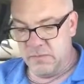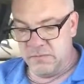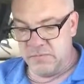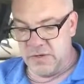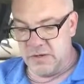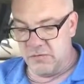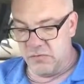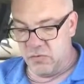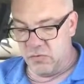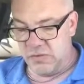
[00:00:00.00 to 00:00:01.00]
flying a
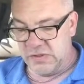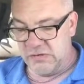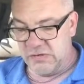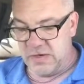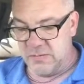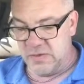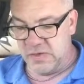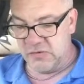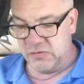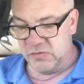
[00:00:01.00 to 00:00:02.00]
drone, the DJI
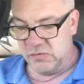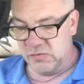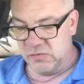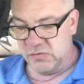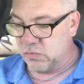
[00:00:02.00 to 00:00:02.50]
Mini 2 is an